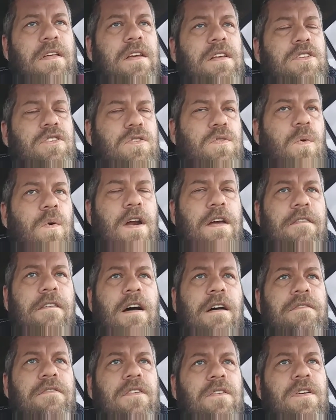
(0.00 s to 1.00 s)
think it's
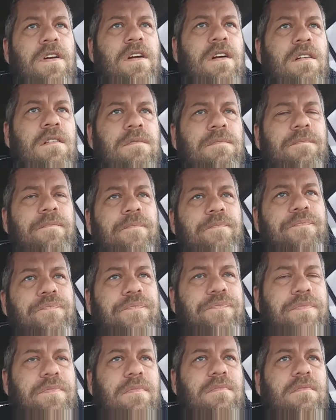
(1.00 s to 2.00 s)
25 through here.
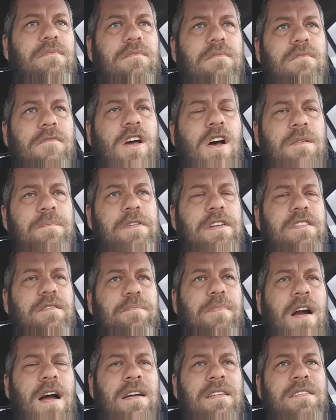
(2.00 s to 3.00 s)
I'd be
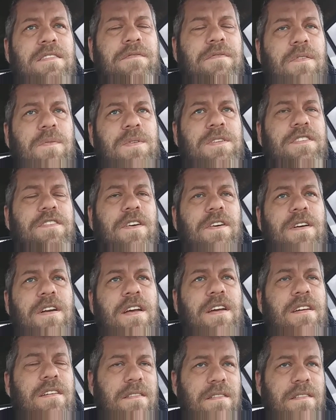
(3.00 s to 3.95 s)
surprised if it was 30